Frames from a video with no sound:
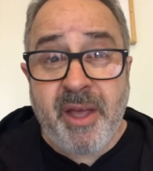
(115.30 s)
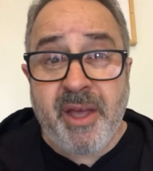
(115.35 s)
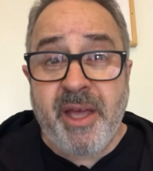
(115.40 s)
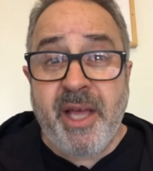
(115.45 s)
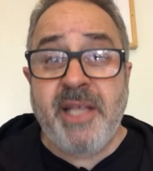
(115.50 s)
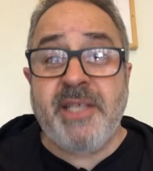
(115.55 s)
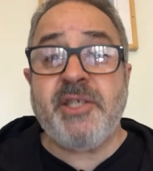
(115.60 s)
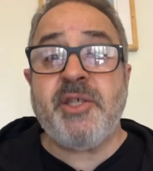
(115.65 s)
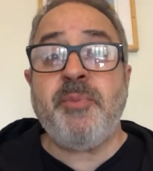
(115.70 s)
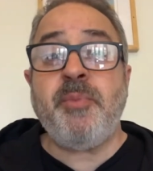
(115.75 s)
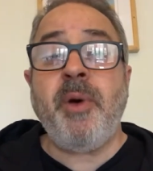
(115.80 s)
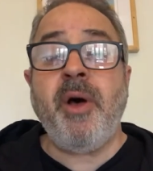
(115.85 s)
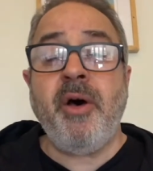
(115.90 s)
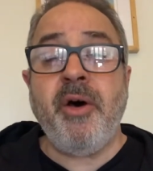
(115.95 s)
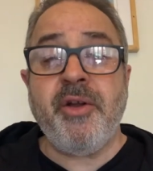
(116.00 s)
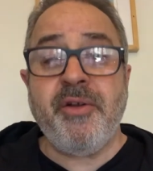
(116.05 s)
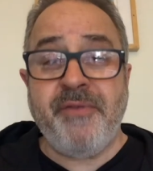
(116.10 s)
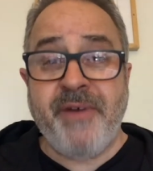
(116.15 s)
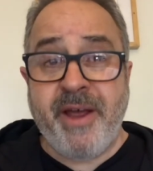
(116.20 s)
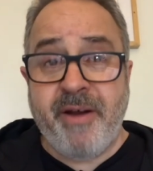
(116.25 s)
It's the
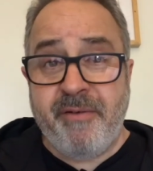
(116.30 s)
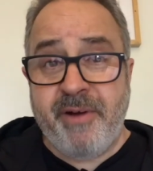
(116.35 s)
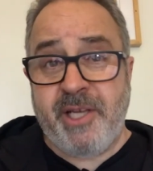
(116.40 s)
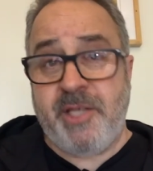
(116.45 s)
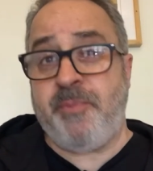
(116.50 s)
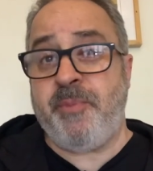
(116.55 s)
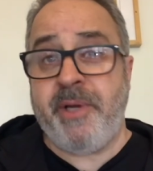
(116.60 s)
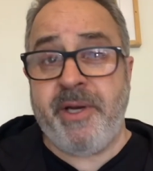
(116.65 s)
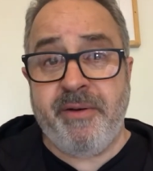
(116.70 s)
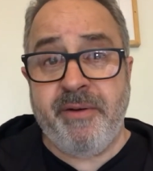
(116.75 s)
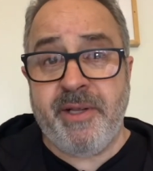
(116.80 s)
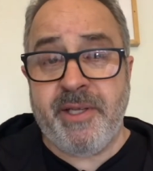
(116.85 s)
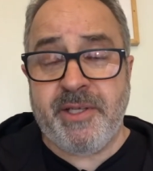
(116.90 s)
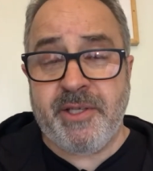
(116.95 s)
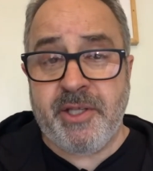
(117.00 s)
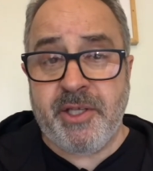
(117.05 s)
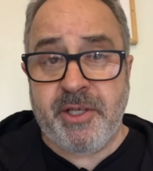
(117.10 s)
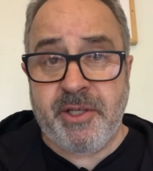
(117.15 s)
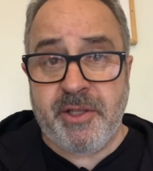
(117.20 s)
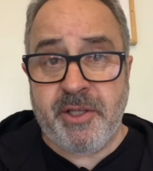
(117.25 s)
part of our experience
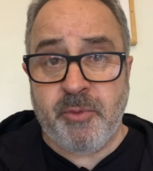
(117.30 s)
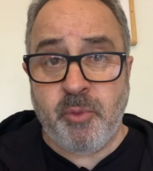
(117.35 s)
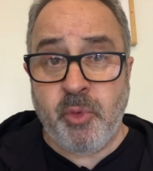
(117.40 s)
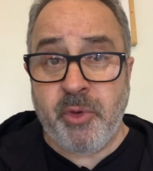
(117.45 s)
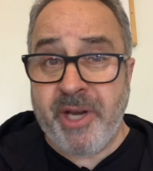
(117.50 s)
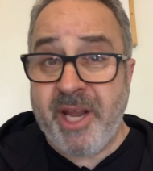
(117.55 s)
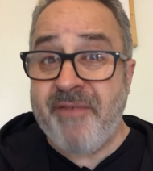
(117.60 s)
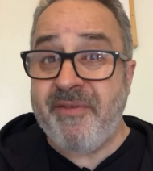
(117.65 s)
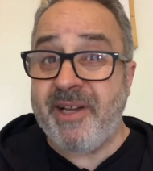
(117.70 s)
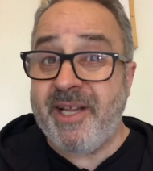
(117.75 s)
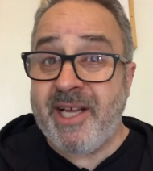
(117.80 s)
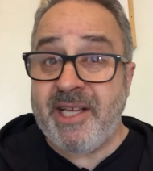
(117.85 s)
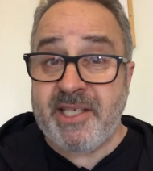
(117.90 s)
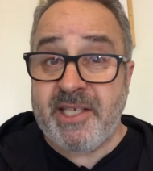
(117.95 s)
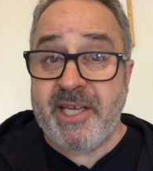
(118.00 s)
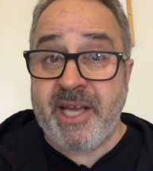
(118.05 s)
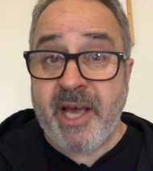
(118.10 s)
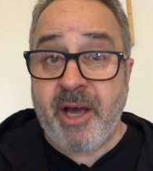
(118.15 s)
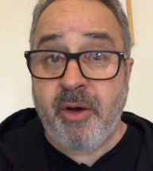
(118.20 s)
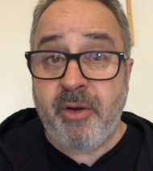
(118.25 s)
that will never let us
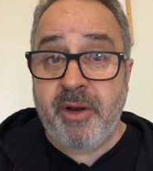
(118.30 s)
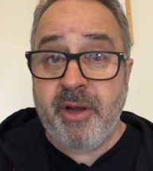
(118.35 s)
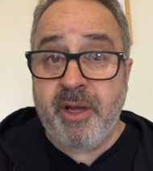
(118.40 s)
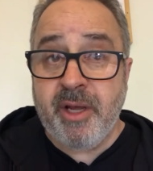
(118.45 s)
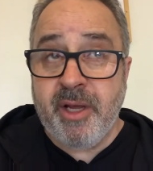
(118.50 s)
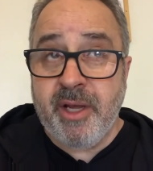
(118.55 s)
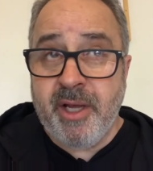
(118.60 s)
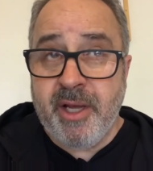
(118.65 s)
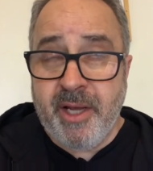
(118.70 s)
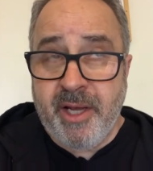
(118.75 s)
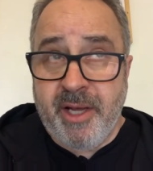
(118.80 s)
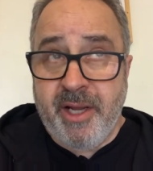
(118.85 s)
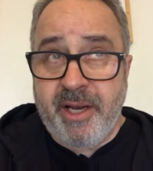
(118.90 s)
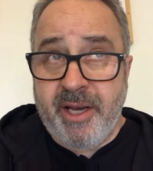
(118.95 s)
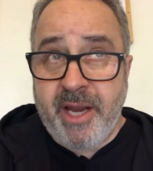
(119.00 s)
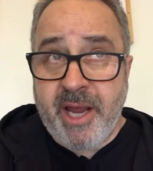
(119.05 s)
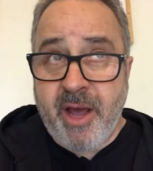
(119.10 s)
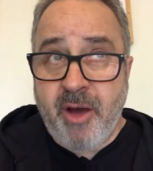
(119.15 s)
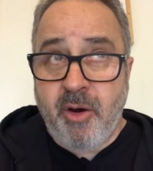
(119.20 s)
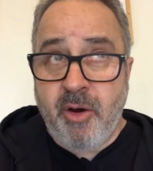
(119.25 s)
down.
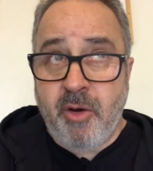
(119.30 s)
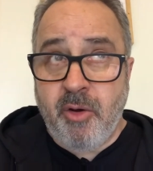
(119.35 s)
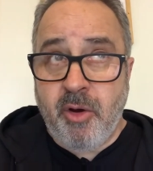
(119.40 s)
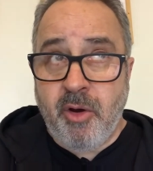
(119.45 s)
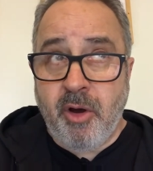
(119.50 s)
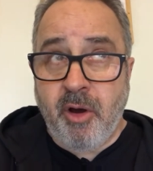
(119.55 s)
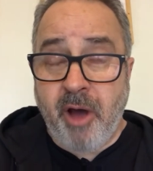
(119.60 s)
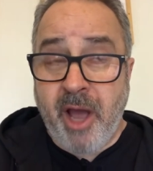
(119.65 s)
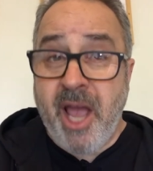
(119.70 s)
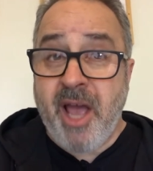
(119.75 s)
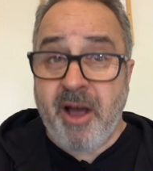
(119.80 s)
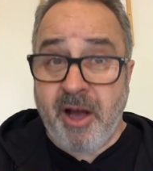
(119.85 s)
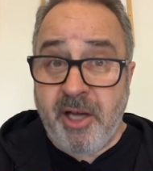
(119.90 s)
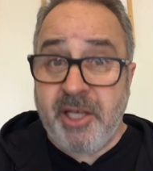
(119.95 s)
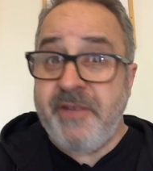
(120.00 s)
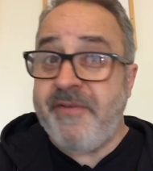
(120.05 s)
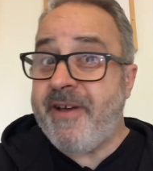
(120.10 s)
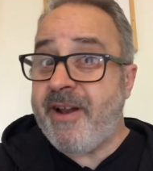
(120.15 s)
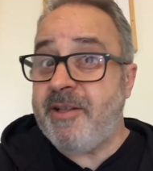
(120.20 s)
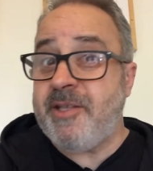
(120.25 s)
Now, I
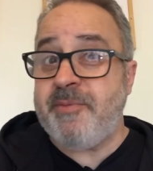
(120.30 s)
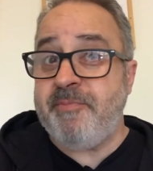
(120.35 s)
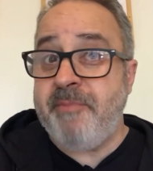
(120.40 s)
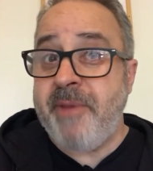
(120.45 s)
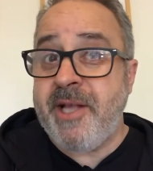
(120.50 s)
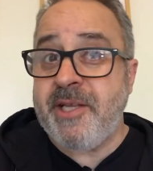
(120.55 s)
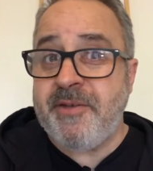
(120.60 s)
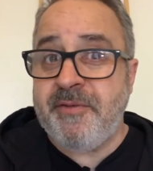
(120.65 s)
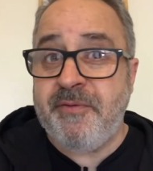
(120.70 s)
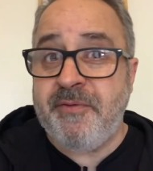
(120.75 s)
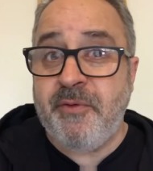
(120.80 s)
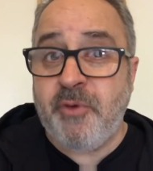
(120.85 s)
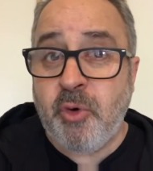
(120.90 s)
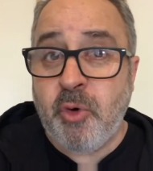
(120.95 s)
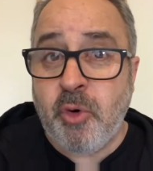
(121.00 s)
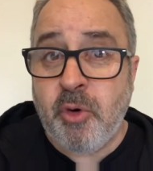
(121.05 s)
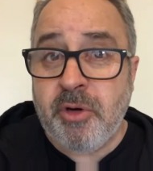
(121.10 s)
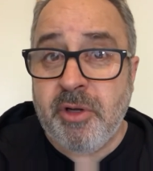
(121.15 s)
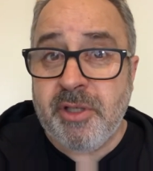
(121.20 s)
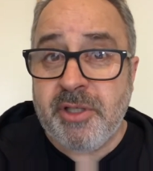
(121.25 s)
developed a
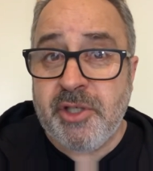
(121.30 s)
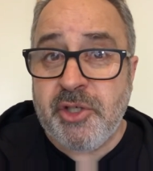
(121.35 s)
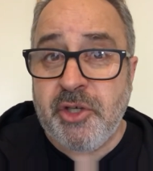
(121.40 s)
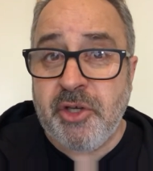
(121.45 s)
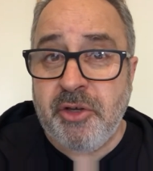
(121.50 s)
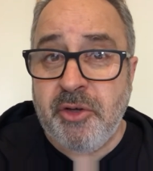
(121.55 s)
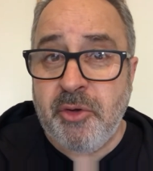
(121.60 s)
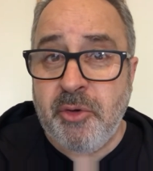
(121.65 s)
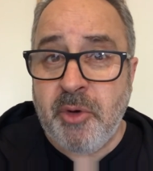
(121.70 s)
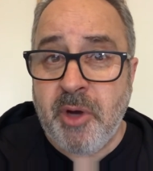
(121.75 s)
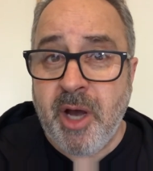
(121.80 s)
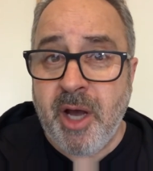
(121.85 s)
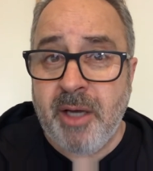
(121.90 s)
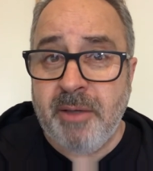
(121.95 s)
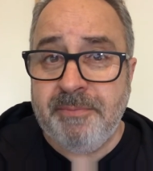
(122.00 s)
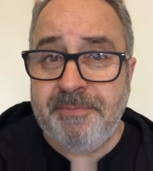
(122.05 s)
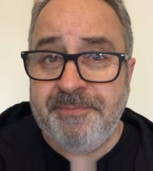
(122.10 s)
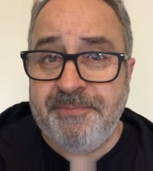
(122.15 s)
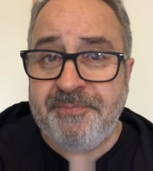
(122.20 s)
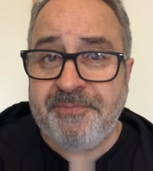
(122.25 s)
metaphor
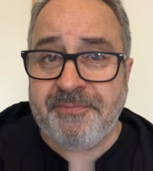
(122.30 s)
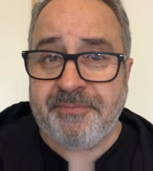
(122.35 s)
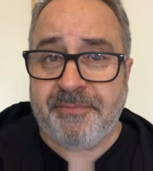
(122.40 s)
to